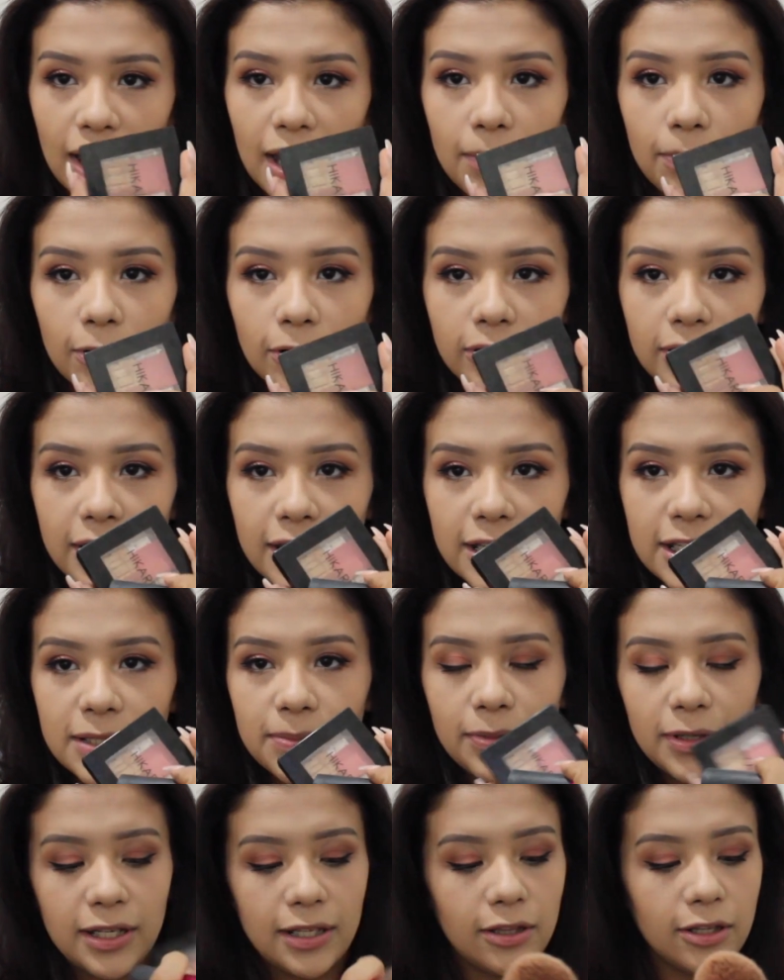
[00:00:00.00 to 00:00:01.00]
I broke
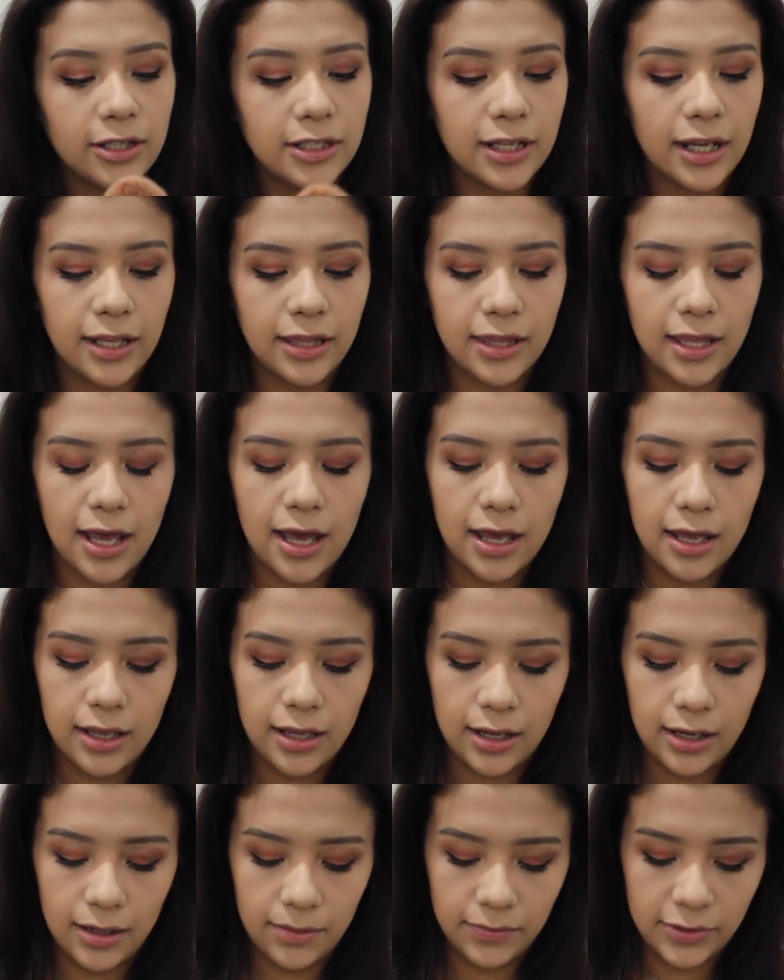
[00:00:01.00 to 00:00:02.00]
this, but it looks like
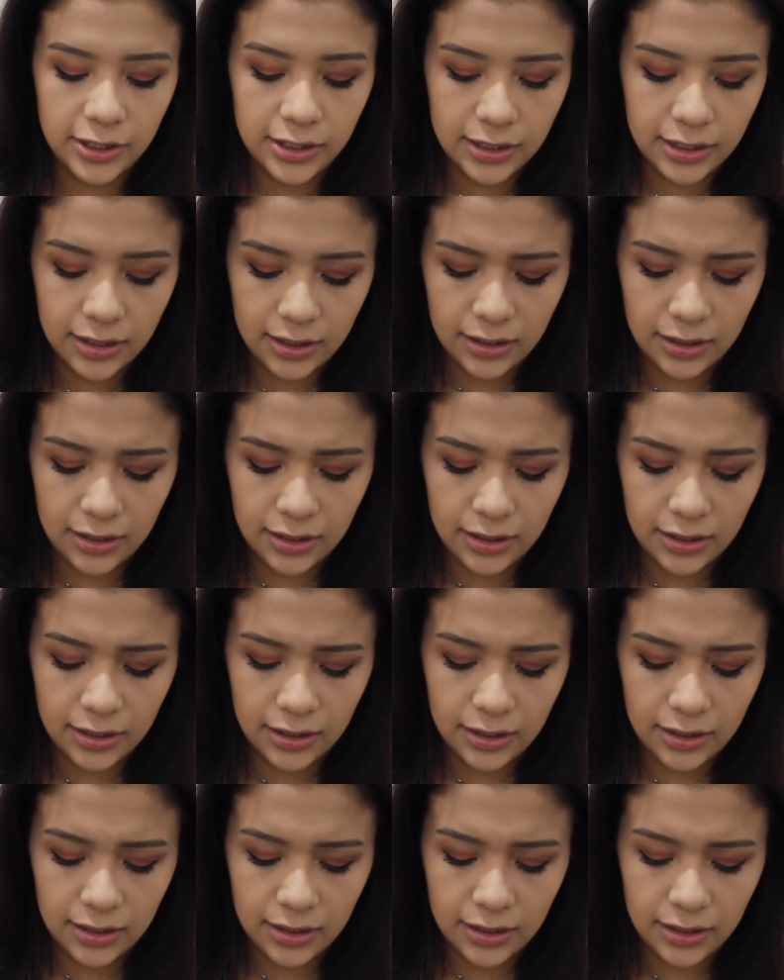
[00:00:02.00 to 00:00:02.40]
that, and I'm just